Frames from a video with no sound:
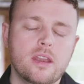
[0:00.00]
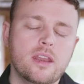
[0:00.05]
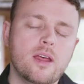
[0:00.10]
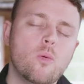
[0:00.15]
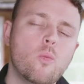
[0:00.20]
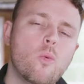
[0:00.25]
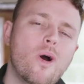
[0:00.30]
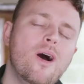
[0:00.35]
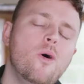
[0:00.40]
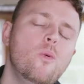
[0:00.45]

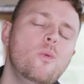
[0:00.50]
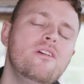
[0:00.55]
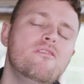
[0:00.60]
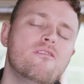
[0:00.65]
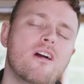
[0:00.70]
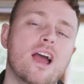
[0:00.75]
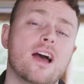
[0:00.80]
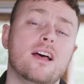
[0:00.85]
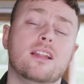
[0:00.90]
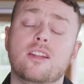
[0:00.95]
Now, while we
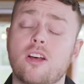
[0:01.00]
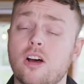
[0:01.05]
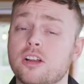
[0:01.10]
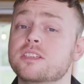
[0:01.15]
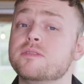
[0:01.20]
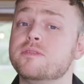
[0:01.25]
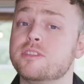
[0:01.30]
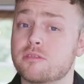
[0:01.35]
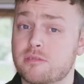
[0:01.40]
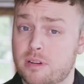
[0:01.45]
write a
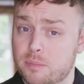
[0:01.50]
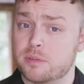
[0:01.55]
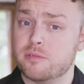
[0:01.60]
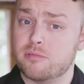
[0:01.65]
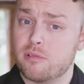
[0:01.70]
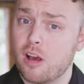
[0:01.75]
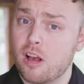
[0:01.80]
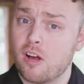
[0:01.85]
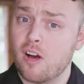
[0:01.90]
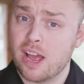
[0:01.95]
lot of scripts
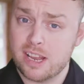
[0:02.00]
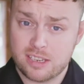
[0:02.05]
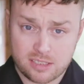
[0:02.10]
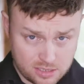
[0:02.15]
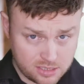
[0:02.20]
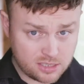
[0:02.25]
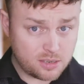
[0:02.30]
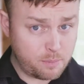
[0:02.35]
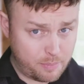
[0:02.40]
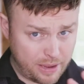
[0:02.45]
for our
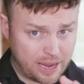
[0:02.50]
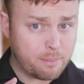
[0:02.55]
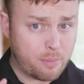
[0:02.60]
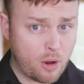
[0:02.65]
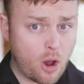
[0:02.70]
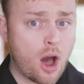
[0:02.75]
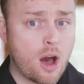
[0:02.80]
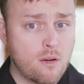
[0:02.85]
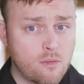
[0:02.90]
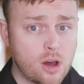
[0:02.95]
clients, it's a big
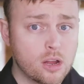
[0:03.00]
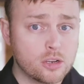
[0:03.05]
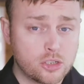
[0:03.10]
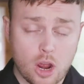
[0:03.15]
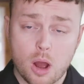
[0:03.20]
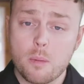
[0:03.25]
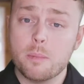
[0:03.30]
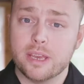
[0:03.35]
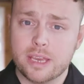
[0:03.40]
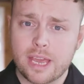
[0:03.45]
part of our
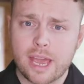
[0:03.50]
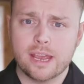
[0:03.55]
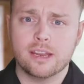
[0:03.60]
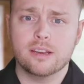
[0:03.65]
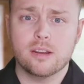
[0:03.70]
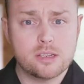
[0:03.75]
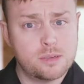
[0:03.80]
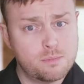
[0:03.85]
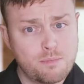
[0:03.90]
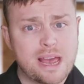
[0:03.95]
job and
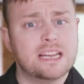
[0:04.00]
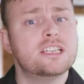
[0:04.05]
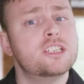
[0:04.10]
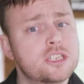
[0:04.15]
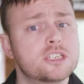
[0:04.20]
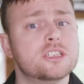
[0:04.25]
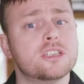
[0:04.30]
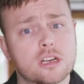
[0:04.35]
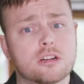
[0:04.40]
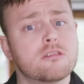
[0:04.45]
getting those
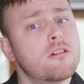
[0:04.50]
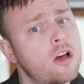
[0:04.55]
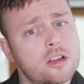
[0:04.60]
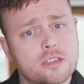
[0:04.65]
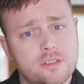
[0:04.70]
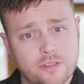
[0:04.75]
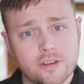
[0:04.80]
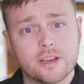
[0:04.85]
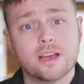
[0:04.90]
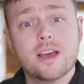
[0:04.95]
messages
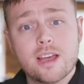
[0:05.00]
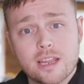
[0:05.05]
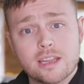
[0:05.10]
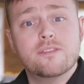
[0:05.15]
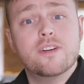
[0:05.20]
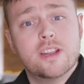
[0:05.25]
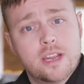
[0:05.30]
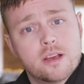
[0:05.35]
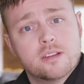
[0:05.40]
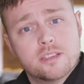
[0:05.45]
across for
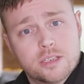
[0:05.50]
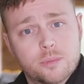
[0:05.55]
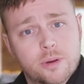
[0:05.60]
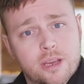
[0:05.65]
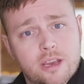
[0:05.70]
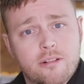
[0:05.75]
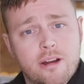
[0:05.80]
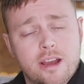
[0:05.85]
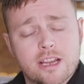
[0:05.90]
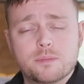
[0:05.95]
the videos that
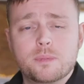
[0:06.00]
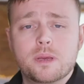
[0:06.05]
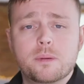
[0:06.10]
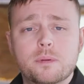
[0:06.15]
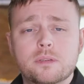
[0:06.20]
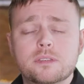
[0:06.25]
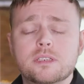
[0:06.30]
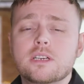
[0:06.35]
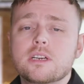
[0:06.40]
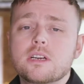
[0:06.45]
we create to
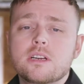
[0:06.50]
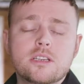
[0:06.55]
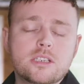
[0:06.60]
people,